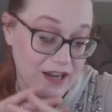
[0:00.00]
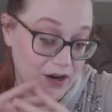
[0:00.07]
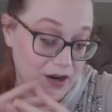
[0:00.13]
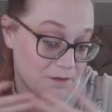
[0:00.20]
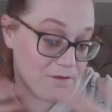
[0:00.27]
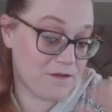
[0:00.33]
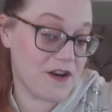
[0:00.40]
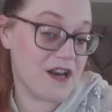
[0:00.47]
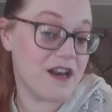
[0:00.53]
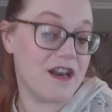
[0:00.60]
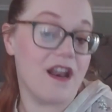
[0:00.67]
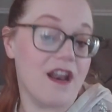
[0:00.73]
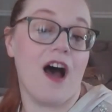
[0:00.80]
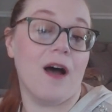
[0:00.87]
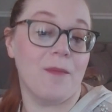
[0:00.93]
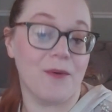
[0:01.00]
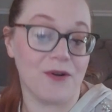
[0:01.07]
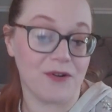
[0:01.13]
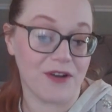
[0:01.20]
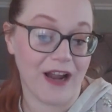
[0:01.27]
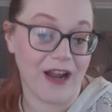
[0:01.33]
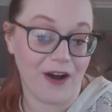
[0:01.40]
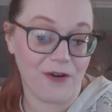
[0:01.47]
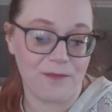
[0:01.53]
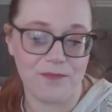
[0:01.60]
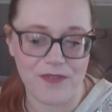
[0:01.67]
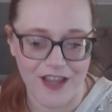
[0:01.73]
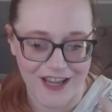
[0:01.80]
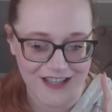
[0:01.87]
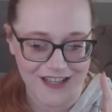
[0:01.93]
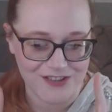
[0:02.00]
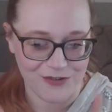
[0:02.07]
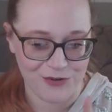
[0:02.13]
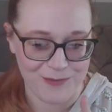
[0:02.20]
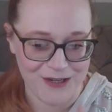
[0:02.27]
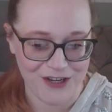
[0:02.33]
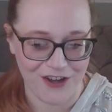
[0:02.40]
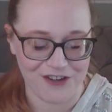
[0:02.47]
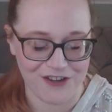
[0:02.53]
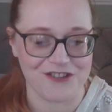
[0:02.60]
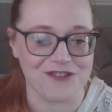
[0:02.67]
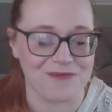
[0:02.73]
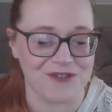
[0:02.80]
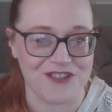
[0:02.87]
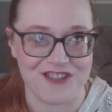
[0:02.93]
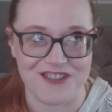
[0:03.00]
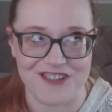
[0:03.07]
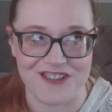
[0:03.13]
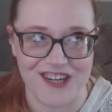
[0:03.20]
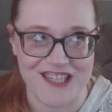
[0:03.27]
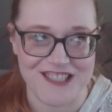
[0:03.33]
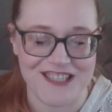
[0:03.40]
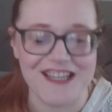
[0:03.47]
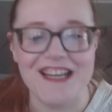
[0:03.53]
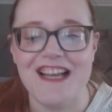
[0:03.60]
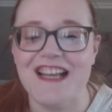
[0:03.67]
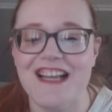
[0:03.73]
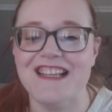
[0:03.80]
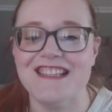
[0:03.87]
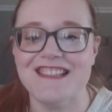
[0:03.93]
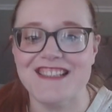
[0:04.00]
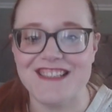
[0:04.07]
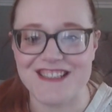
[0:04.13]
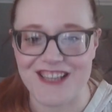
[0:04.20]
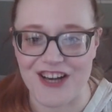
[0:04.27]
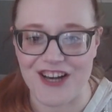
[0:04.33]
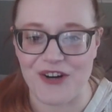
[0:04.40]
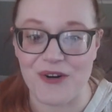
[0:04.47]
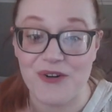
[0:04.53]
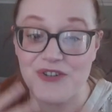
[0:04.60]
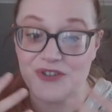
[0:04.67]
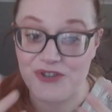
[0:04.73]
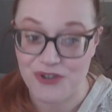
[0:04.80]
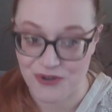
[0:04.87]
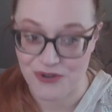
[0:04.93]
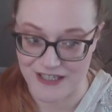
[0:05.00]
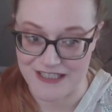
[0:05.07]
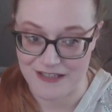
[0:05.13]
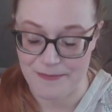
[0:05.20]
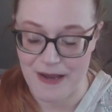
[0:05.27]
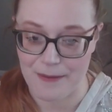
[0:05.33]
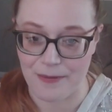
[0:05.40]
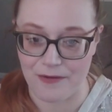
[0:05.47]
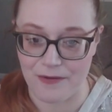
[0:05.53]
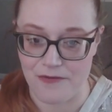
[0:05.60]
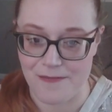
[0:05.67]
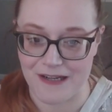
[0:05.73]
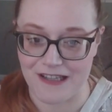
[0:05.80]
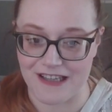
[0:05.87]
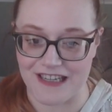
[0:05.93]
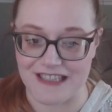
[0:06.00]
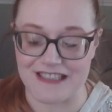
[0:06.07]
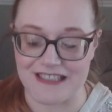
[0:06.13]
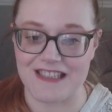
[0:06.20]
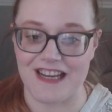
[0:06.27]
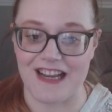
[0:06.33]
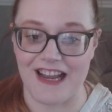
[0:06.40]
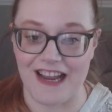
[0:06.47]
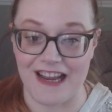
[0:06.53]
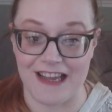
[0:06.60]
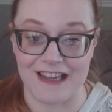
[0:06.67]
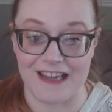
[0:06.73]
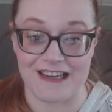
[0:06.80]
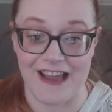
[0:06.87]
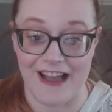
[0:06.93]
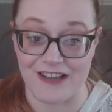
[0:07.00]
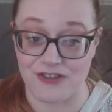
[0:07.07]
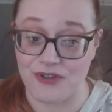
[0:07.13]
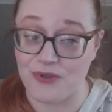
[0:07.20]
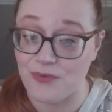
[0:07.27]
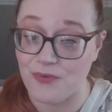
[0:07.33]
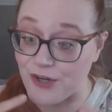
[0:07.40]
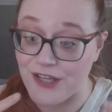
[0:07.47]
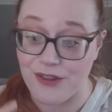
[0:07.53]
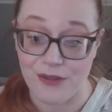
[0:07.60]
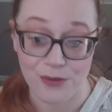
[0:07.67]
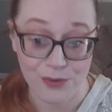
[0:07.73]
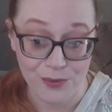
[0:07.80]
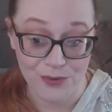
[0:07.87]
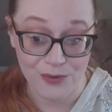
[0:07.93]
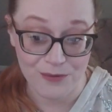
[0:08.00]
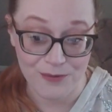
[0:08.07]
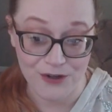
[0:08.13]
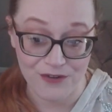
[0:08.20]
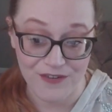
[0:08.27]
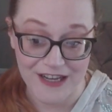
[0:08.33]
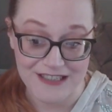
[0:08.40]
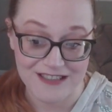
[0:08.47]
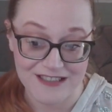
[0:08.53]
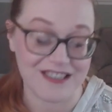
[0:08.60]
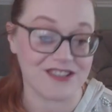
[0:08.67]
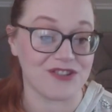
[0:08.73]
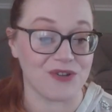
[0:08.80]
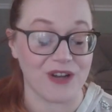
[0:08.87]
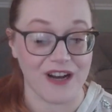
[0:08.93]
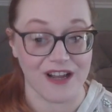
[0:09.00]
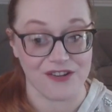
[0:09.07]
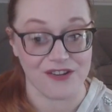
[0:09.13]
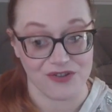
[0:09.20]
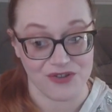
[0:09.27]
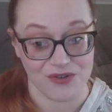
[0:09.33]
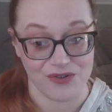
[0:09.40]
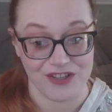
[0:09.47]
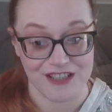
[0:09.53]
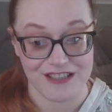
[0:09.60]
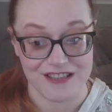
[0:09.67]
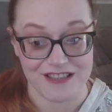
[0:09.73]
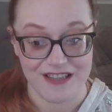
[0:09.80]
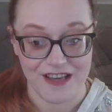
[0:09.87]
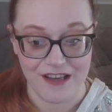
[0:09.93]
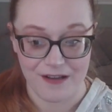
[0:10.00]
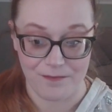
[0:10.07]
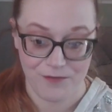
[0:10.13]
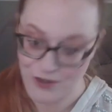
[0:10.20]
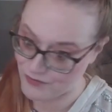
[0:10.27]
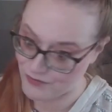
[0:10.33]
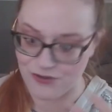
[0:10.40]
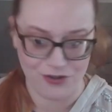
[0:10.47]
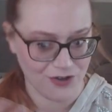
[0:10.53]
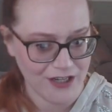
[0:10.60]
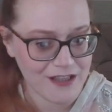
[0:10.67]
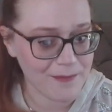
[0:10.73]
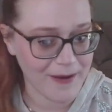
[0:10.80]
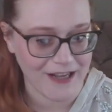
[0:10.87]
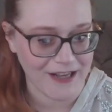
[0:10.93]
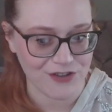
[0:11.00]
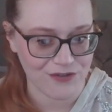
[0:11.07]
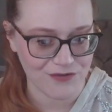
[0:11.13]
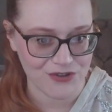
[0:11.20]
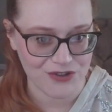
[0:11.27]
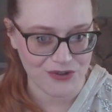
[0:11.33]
They are phenomenal now. And so are my daughters, which is great. So trace a map of the Middle East. And as you read through the book of Exodus, you can either do this during the Passover